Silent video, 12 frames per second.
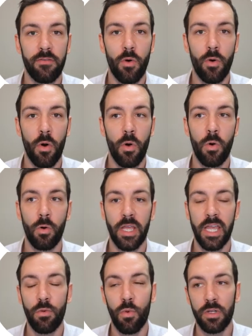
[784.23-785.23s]
for, or
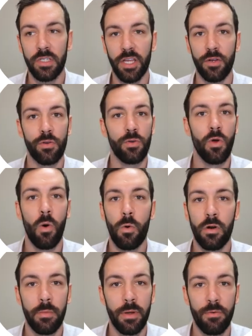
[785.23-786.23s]
keywords that you do not
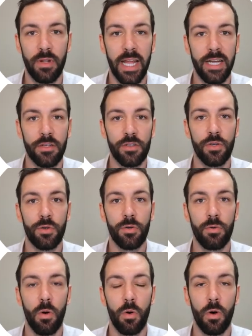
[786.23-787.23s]
want to be related
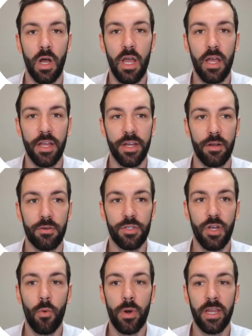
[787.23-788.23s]
to, or
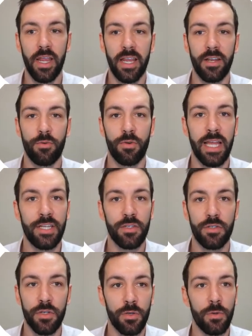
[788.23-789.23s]
showing in
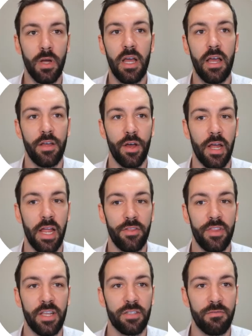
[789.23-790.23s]
relation to,
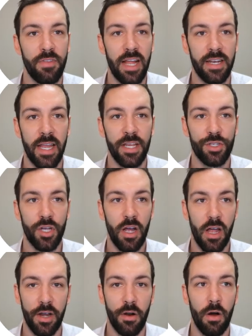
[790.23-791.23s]
and things of that nature.
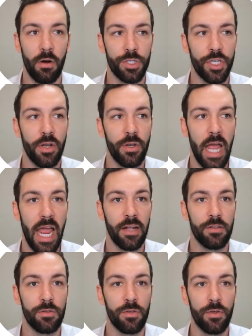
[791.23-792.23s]
And I'll show you how
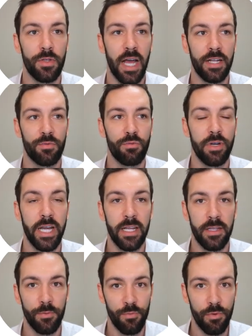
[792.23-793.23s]
to do that
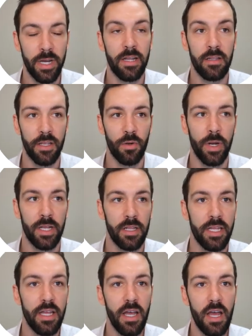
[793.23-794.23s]
really
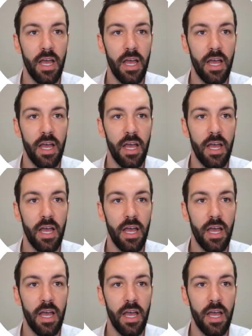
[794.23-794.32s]
quickly.